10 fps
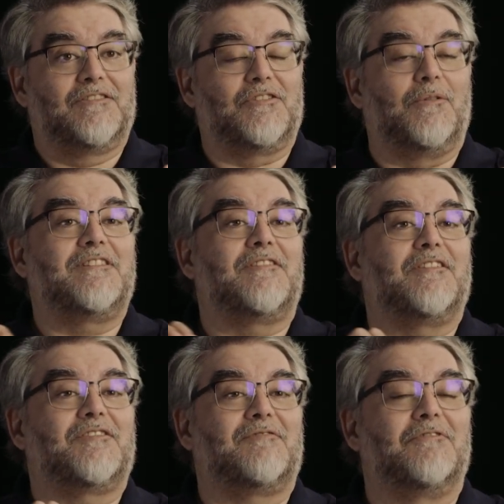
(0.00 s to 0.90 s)
So it's,
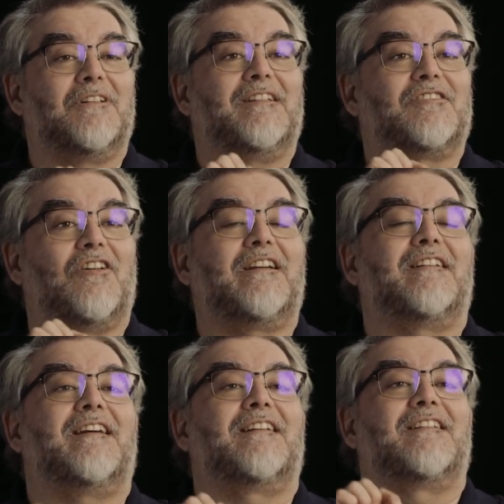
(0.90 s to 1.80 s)
it's, it's
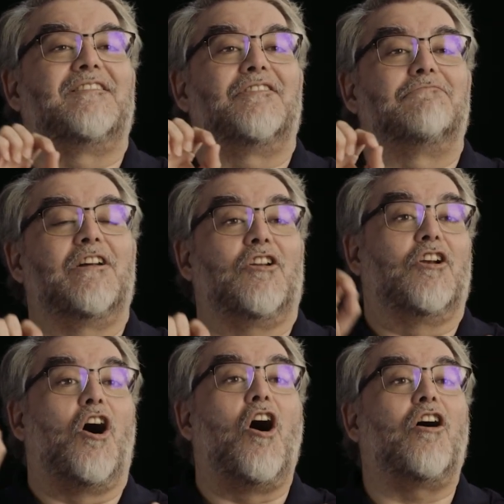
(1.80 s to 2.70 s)
architected to run
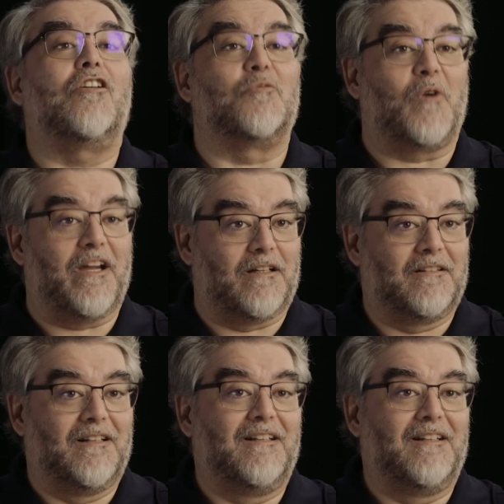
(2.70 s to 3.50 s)
on hardware.